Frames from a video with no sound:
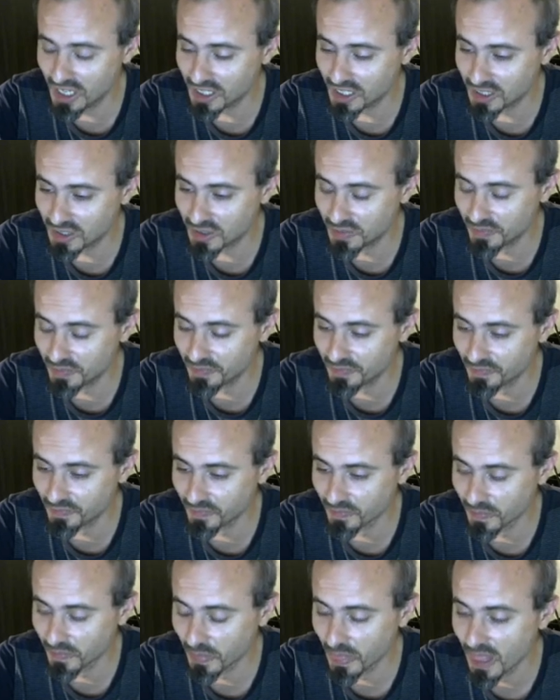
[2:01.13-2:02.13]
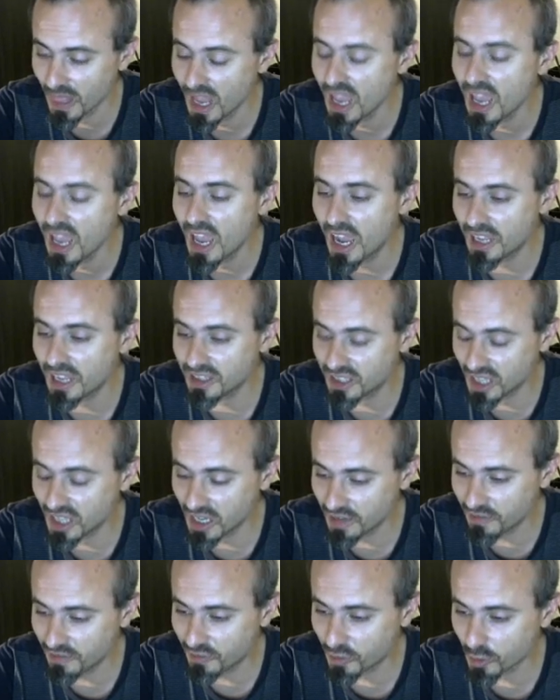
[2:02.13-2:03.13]
things. And
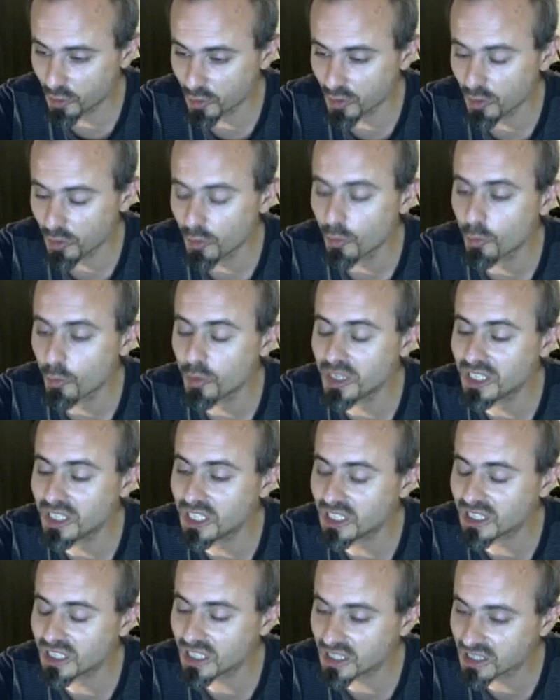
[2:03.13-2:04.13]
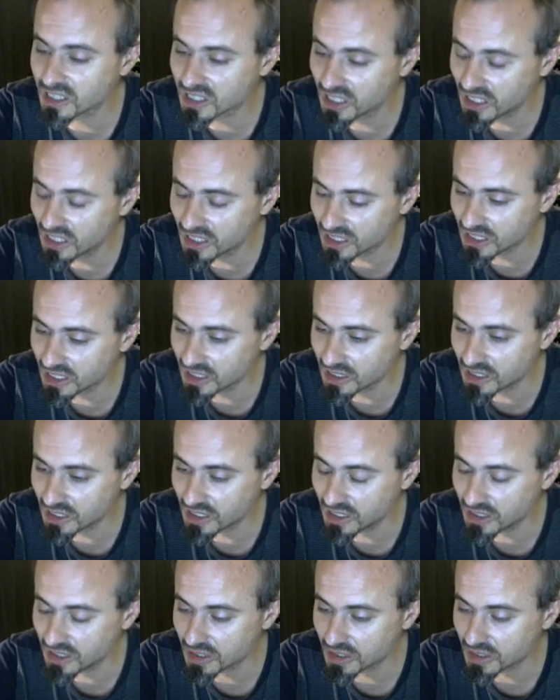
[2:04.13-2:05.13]
therefore, we need
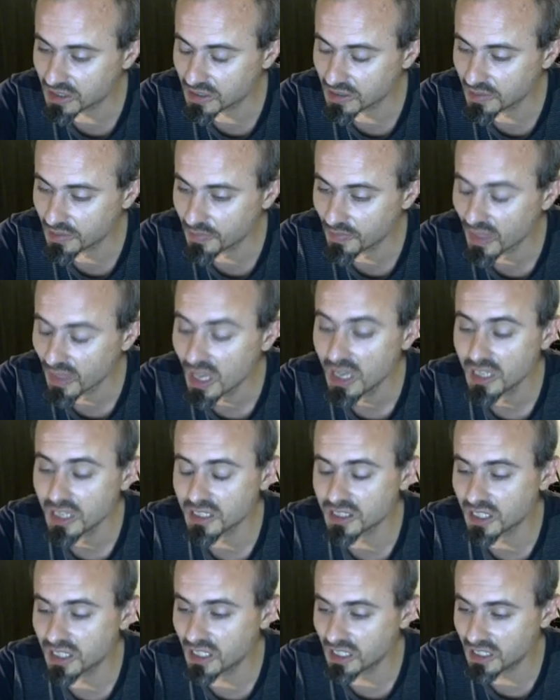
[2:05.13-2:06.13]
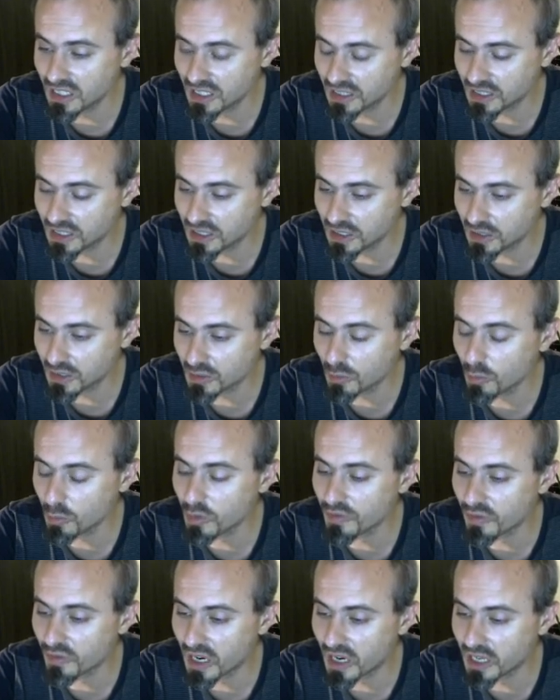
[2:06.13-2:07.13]
certainties. Certainties
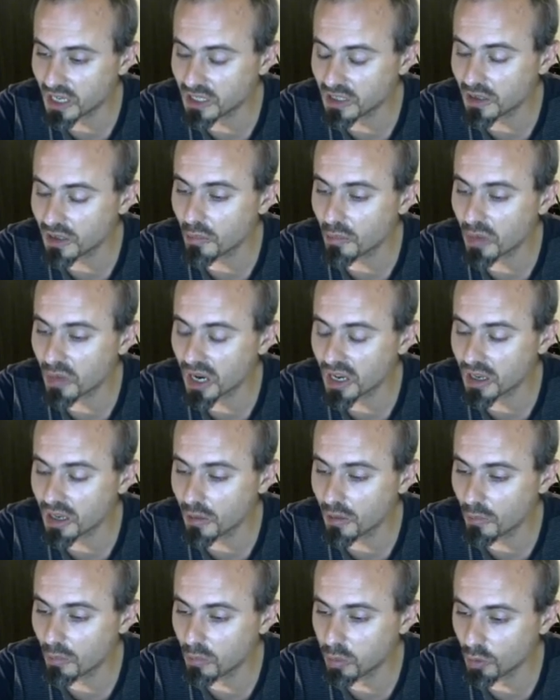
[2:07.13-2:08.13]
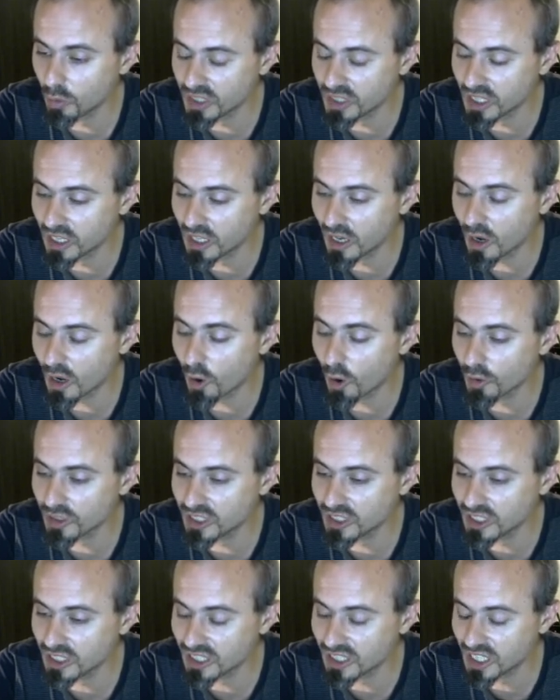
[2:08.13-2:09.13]
we find by building
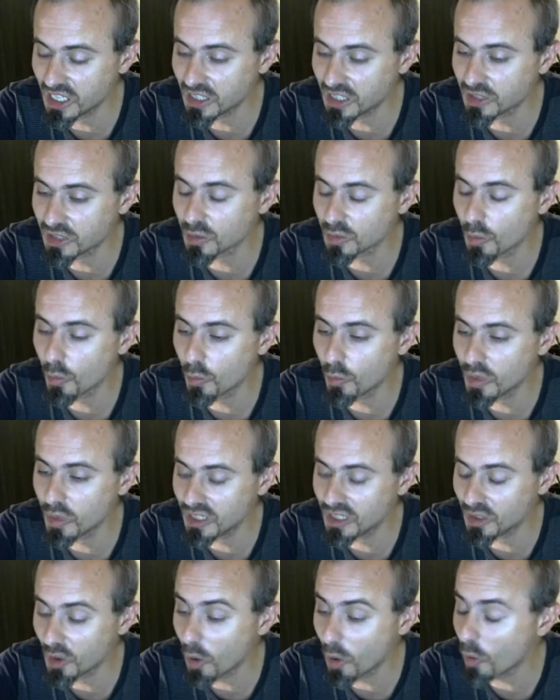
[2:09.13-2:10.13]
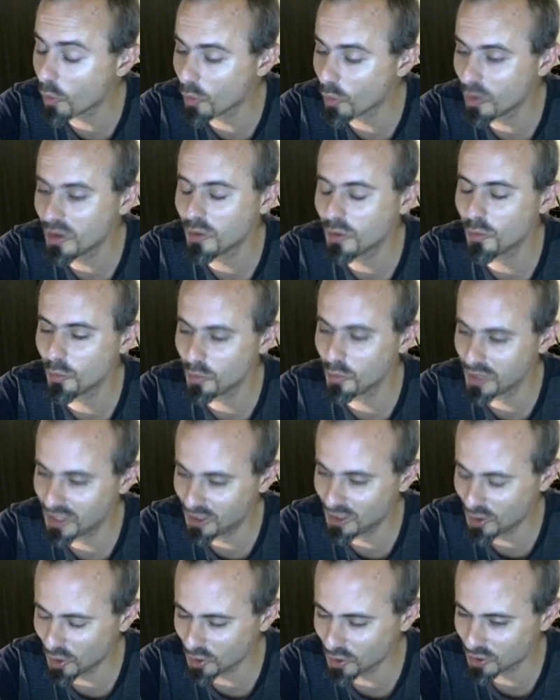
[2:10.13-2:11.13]
on the things we know
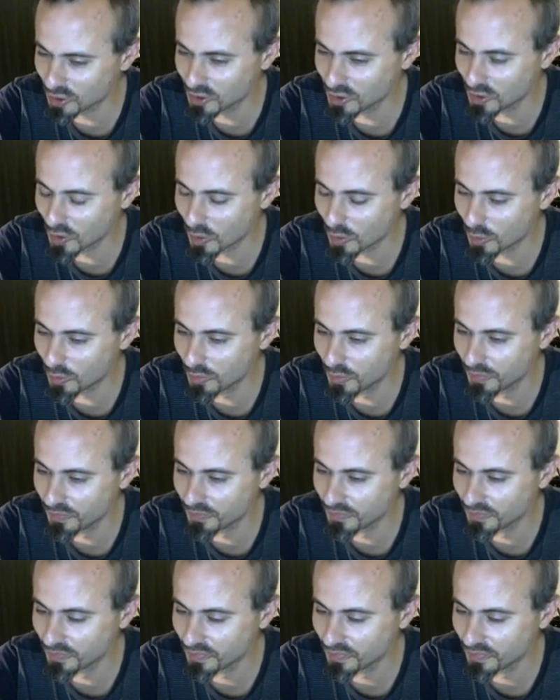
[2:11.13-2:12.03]
we don't know.